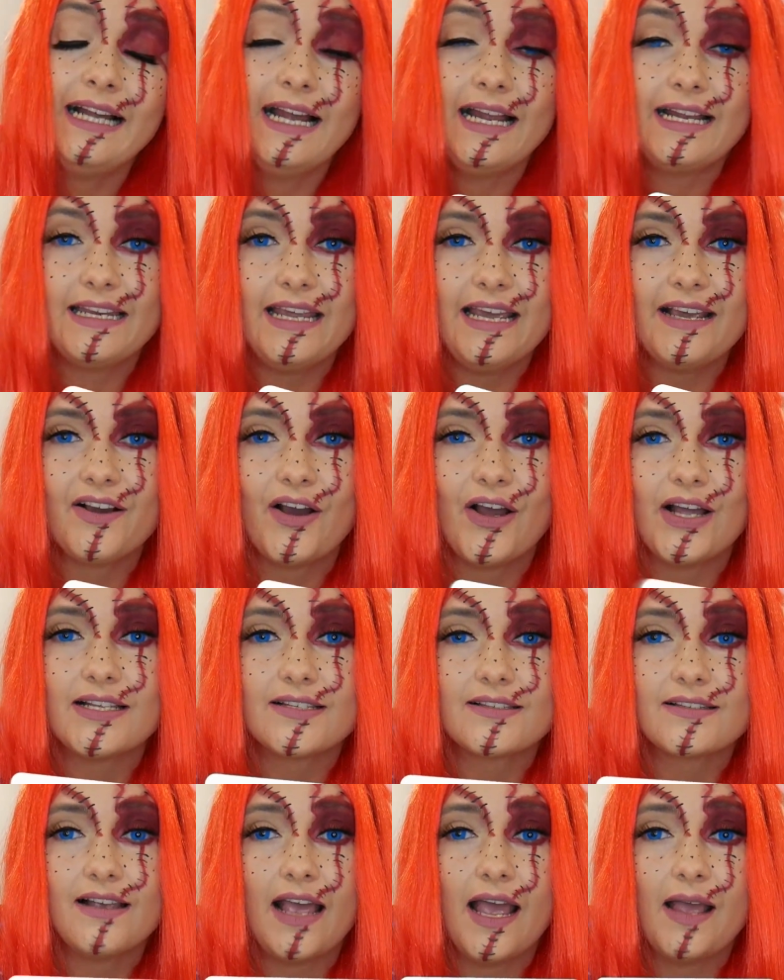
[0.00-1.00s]
And yeah
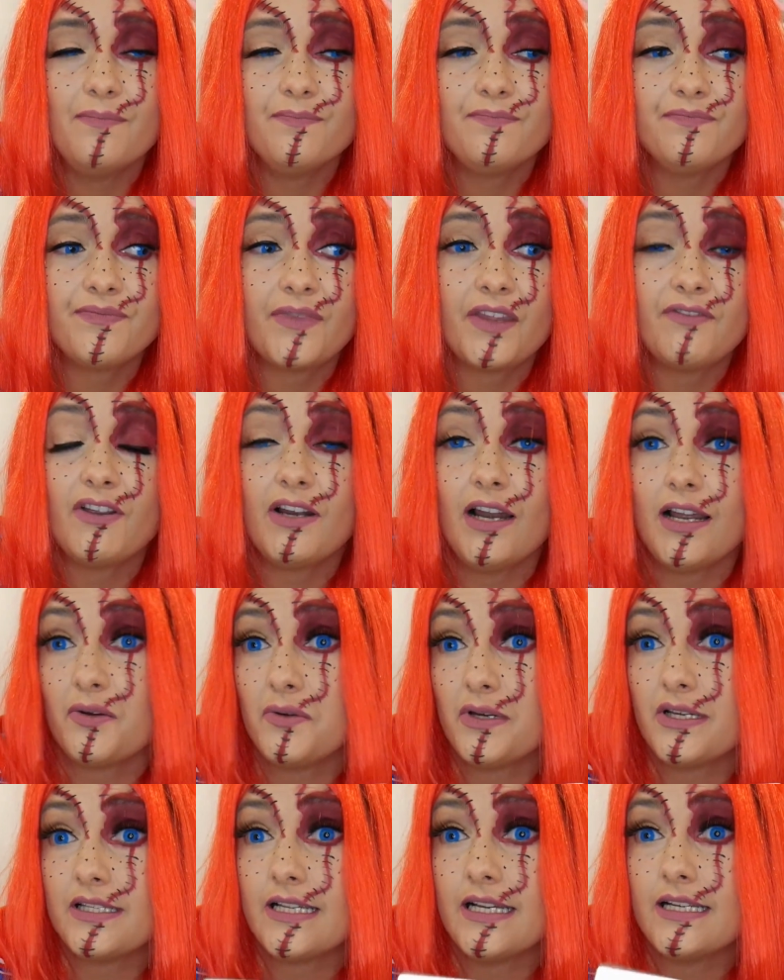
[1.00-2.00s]
guys, if you like
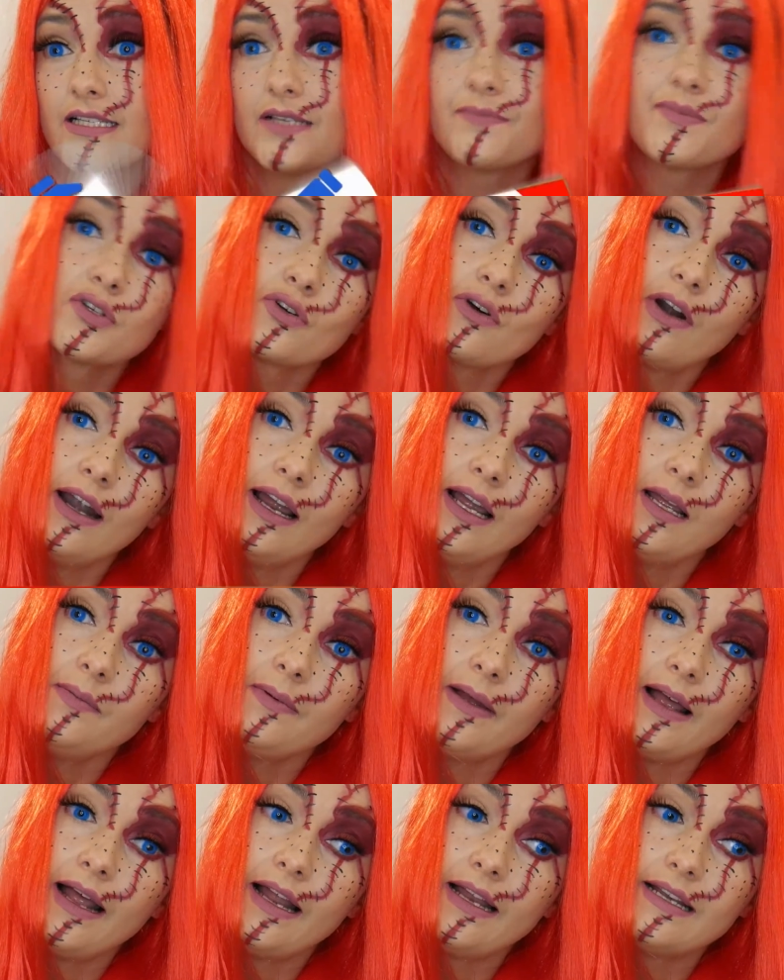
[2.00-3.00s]
what you see,
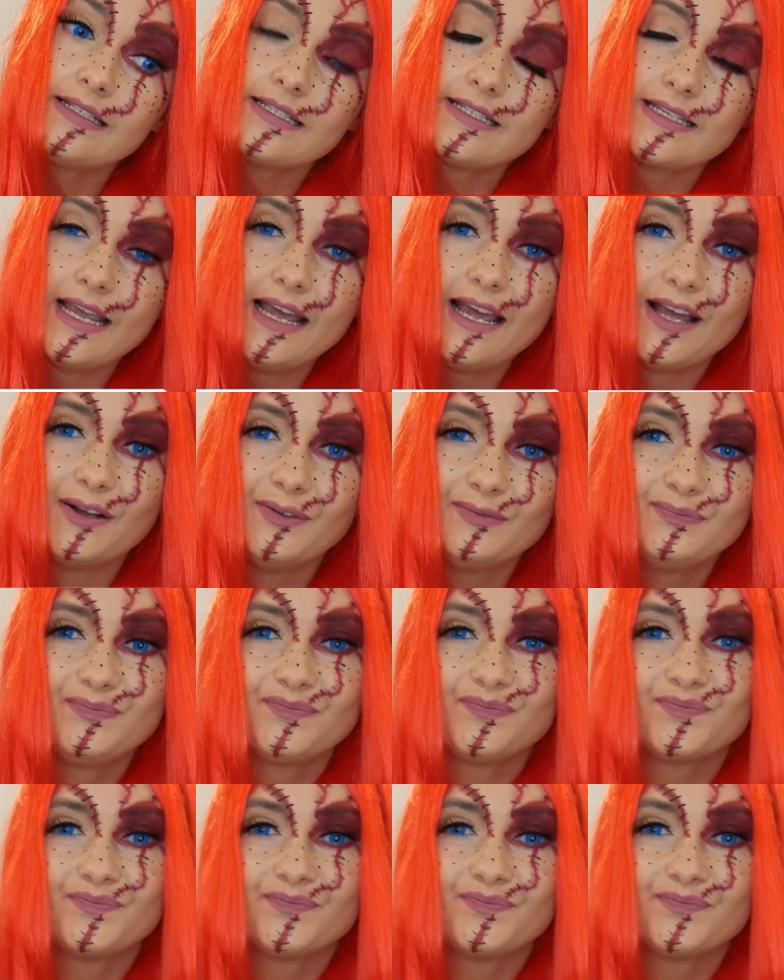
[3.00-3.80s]
subscribe, and yeah,